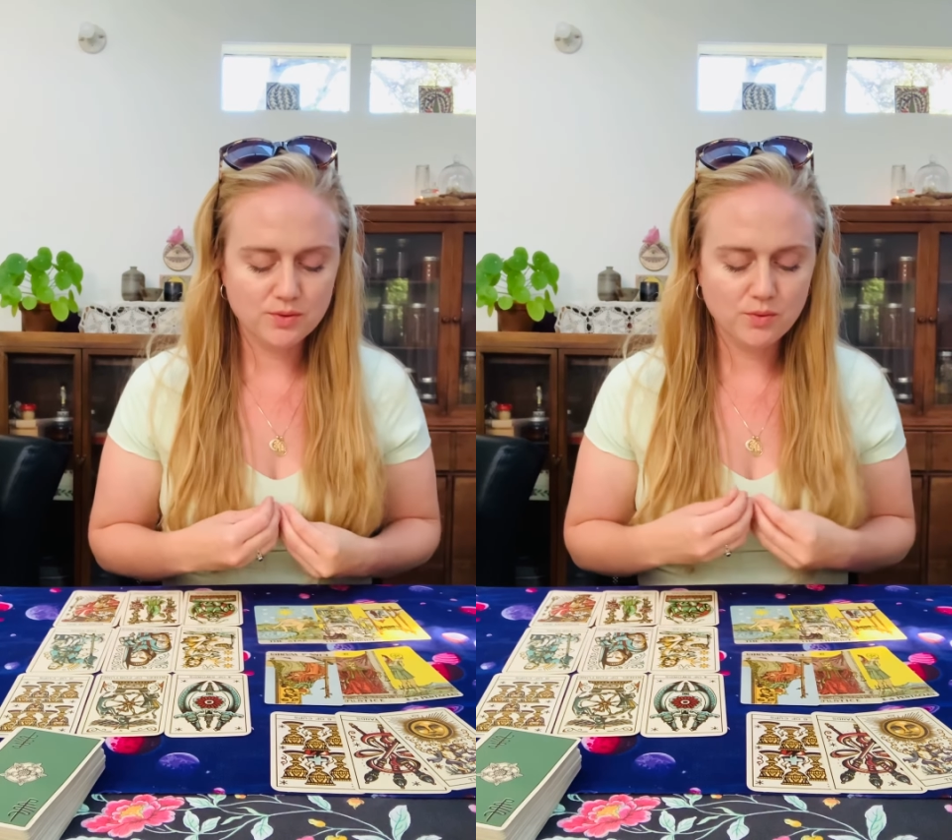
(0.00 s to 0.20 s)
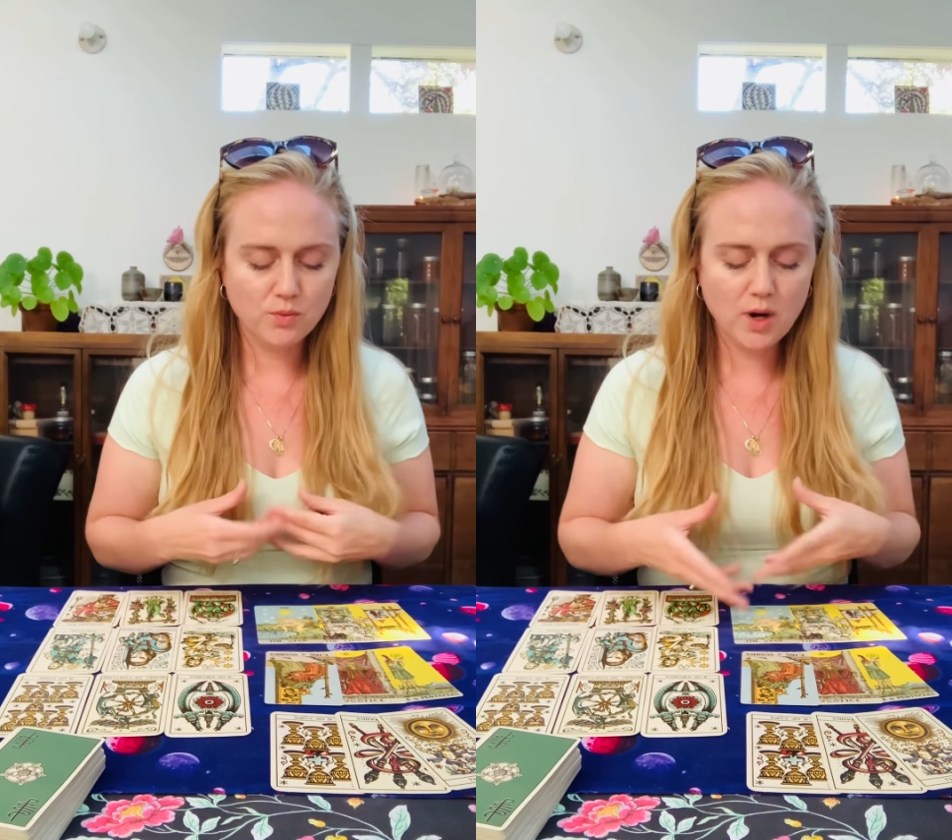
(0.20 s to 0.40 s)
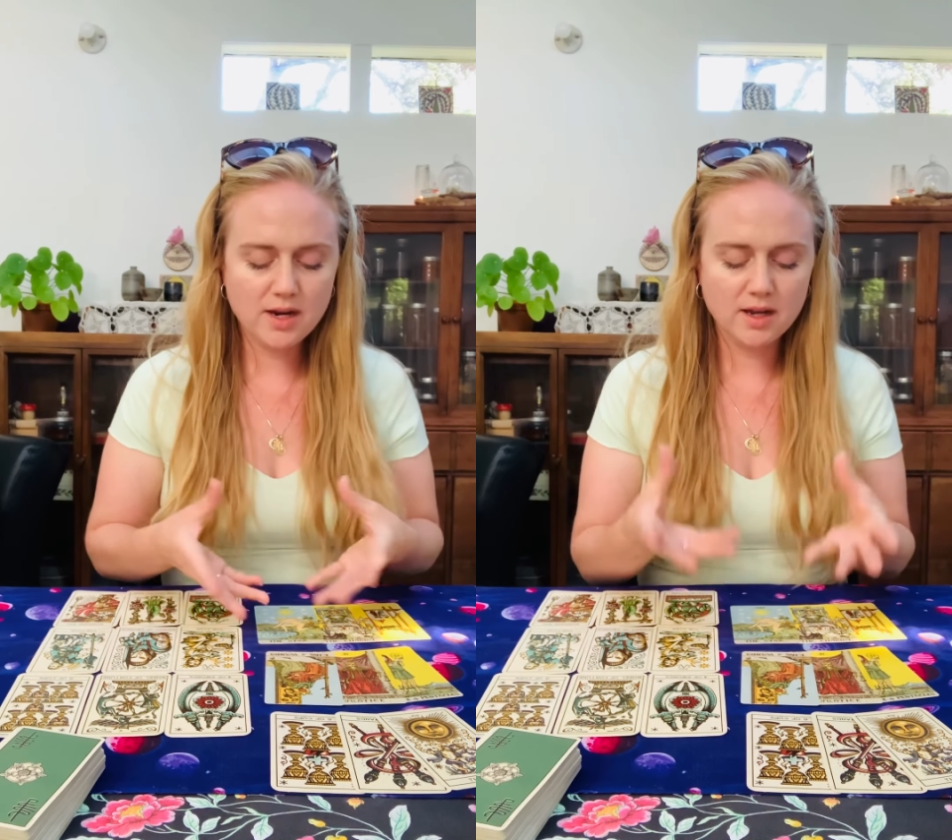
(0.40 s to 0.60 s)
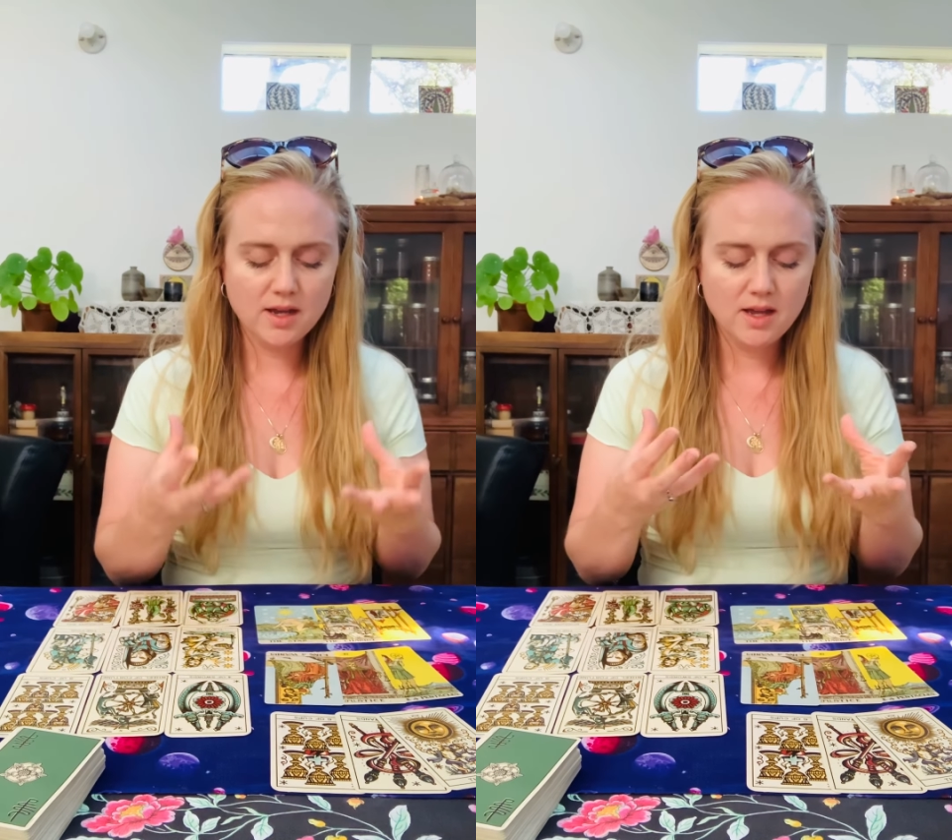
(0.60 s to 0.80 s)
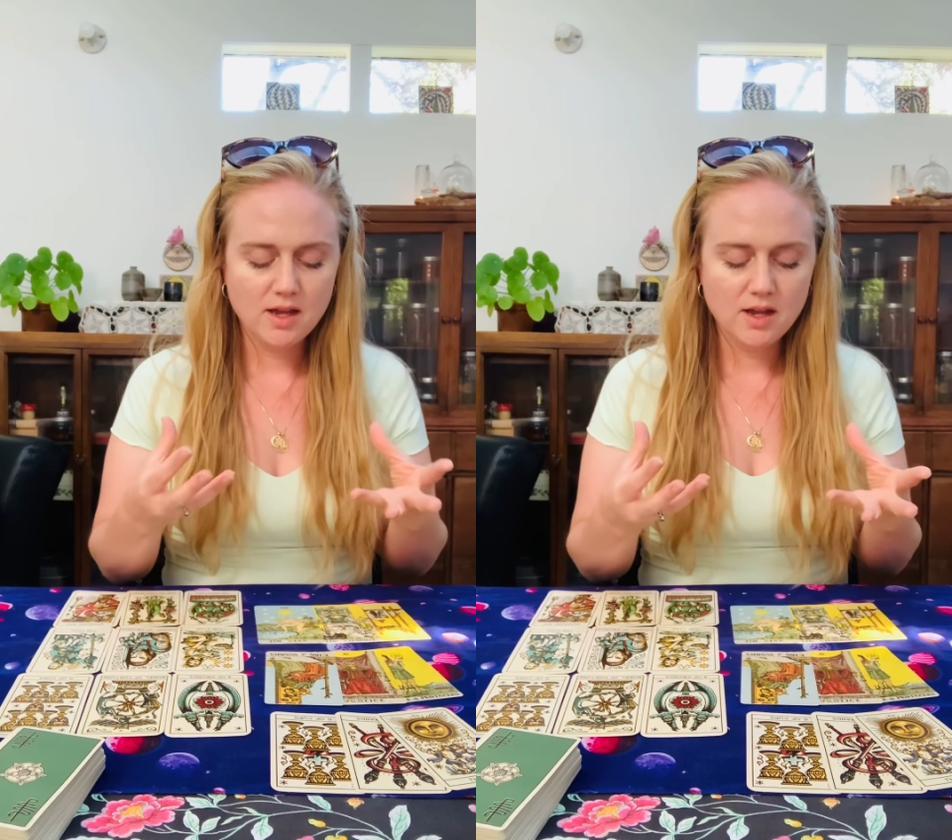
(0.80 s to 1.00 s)
What
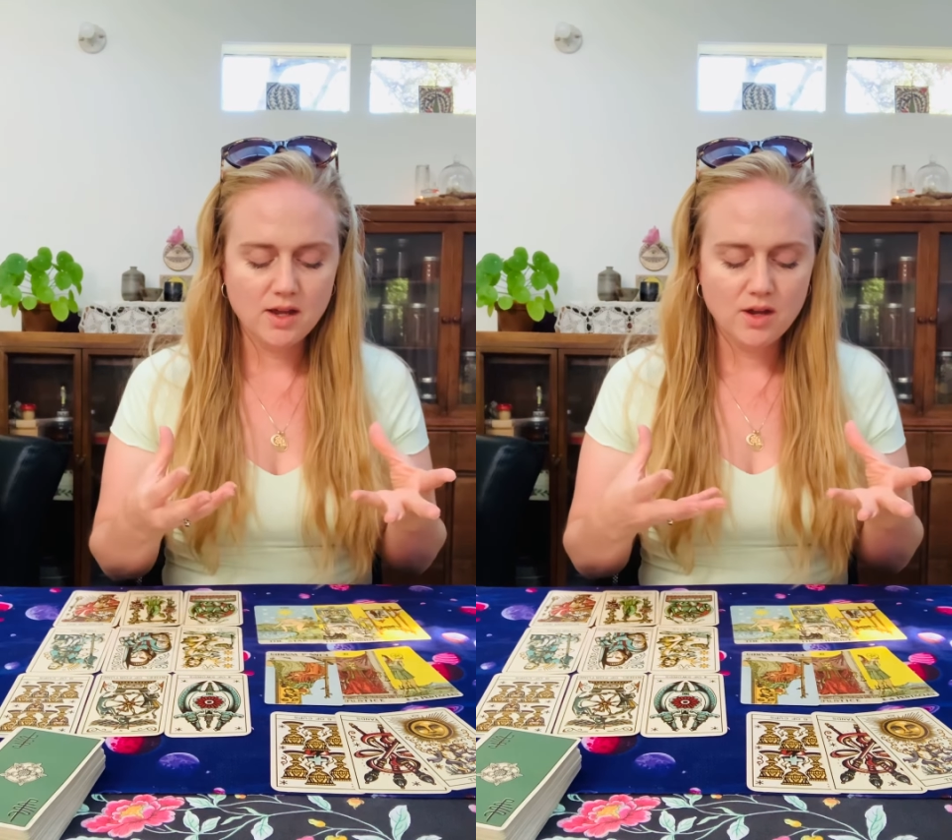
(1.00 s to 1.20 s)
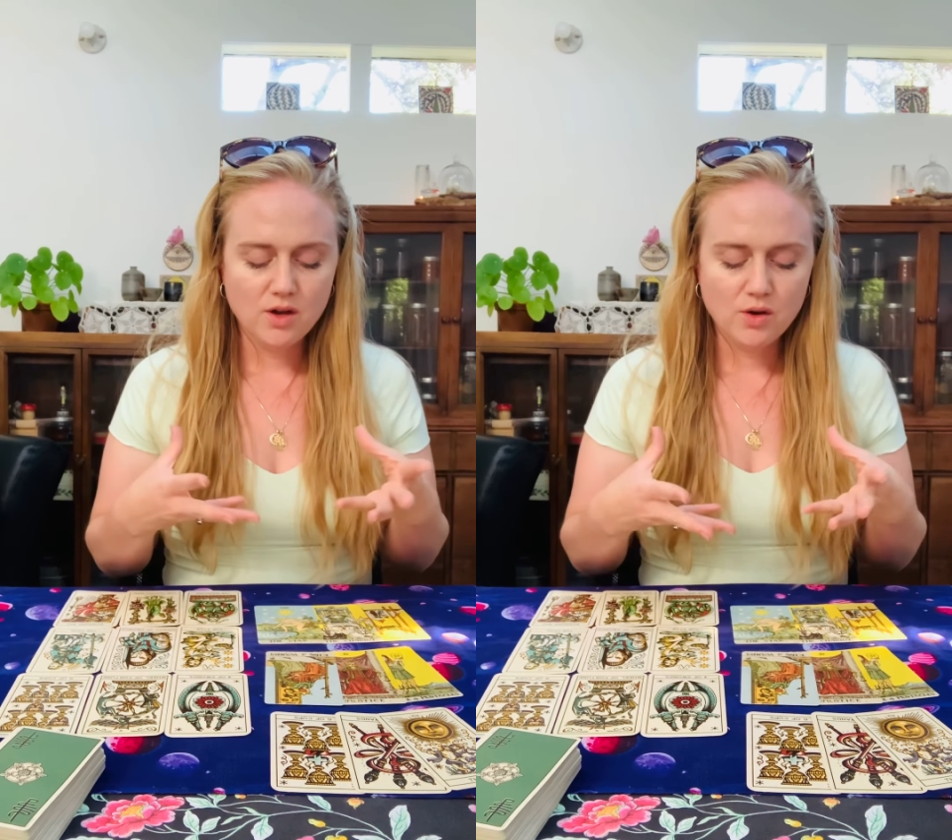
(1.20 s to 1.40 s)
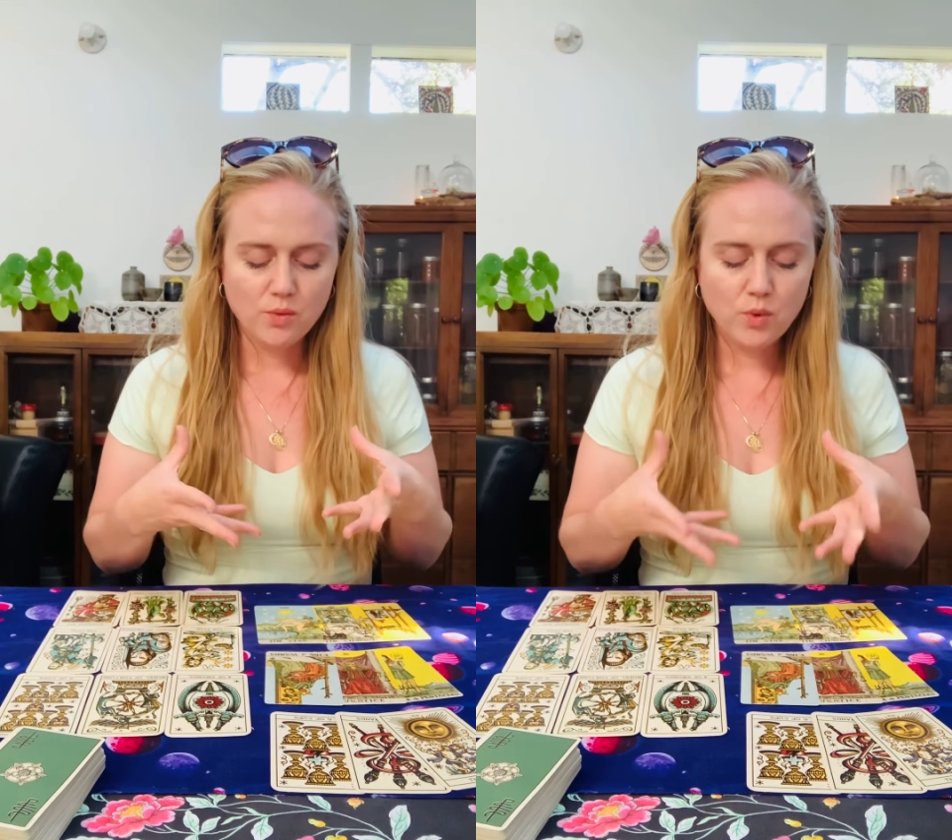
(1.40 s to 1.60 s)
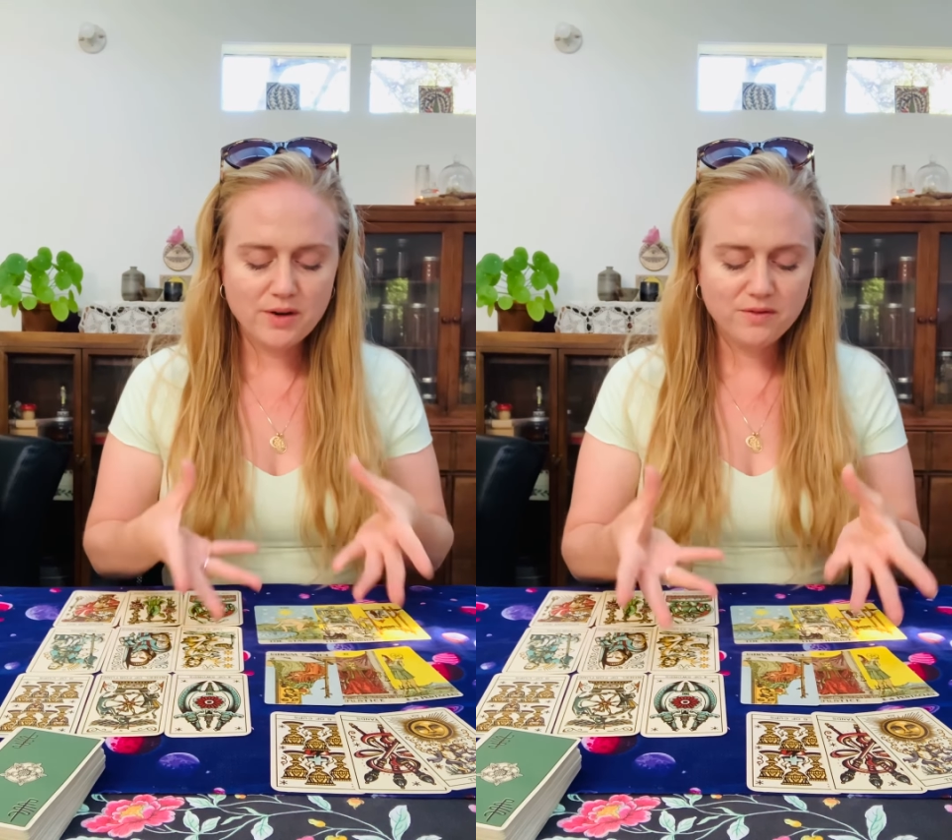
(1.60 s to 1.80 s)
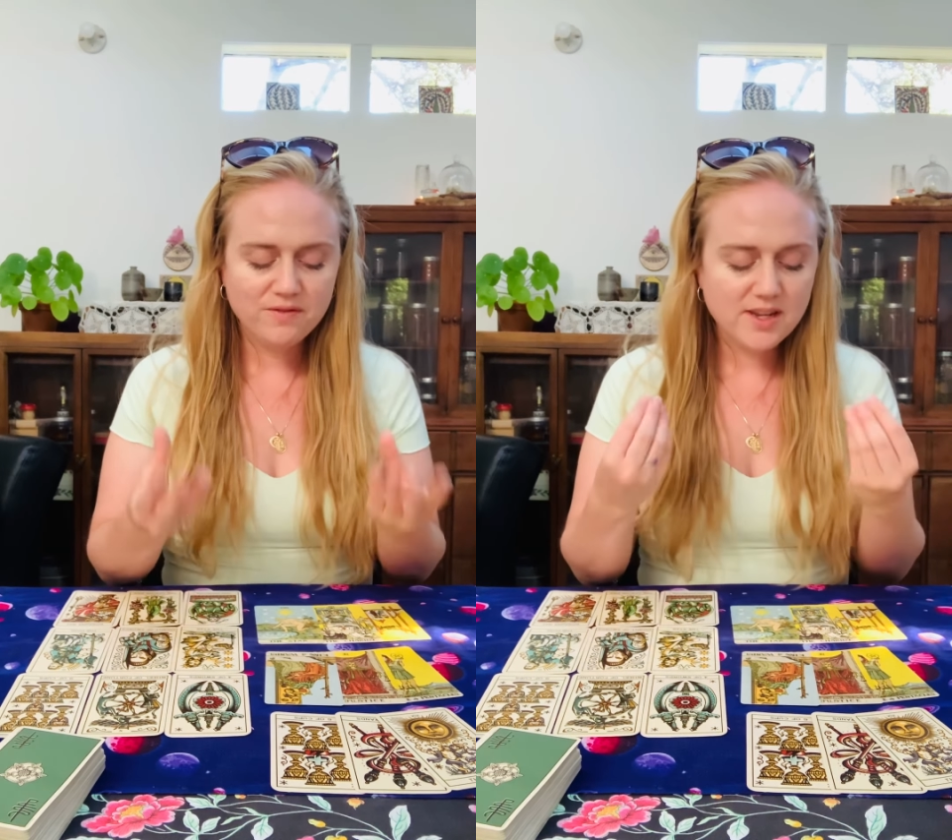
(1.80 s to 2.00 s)

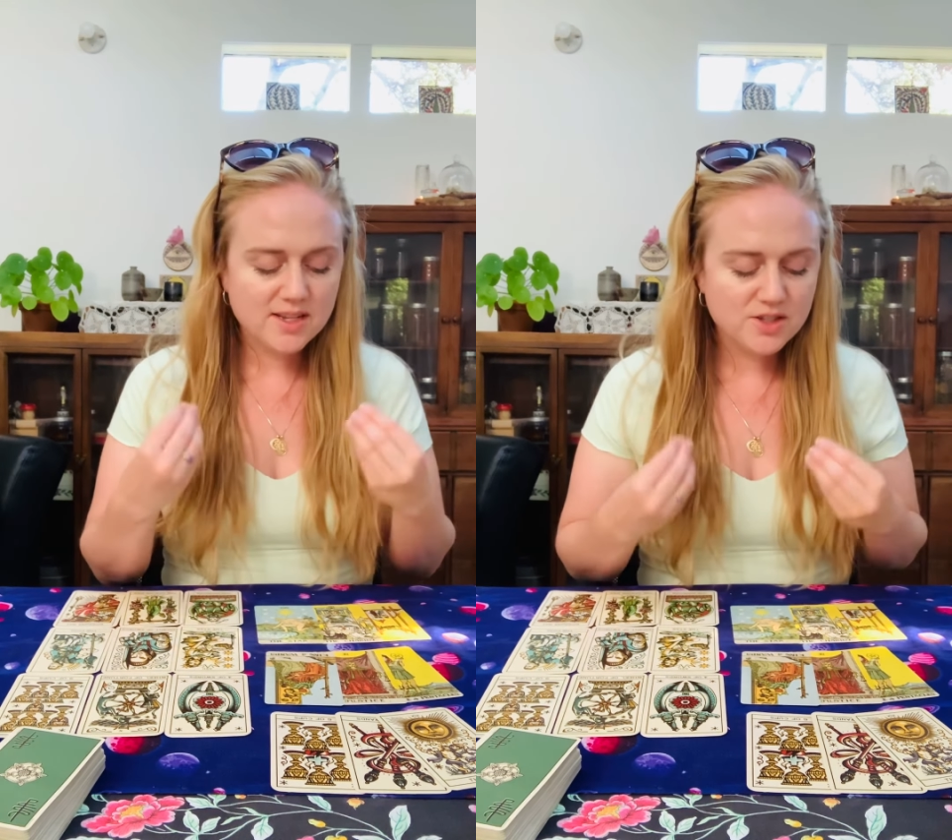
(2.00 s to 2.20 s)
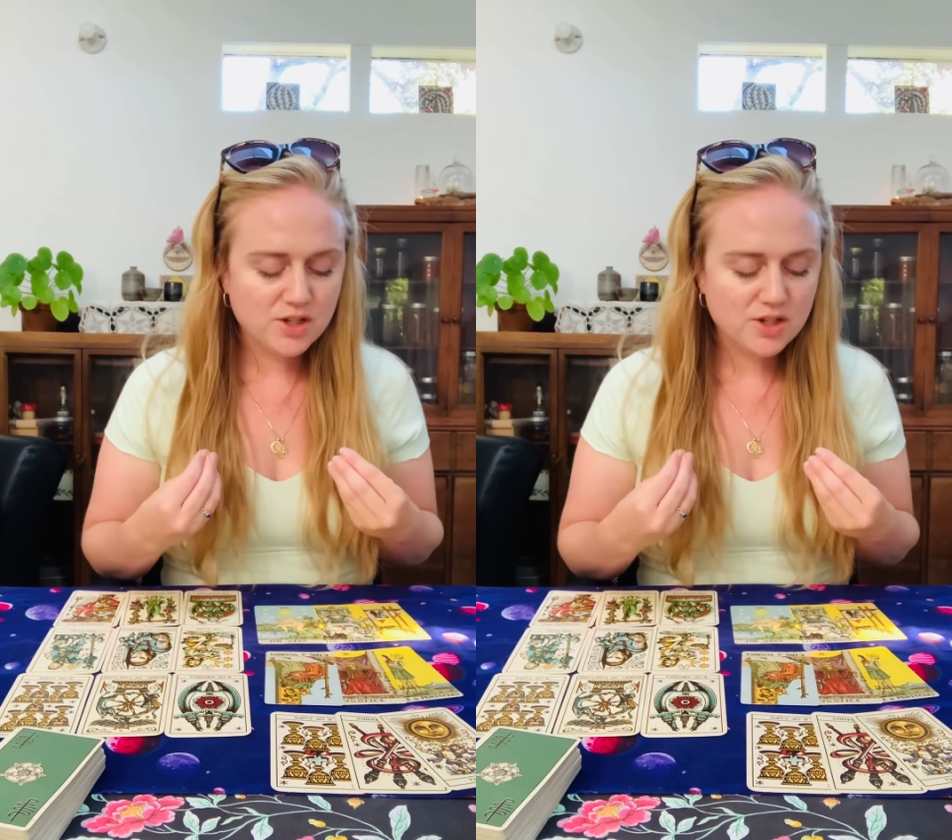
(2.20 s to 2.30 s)
feeds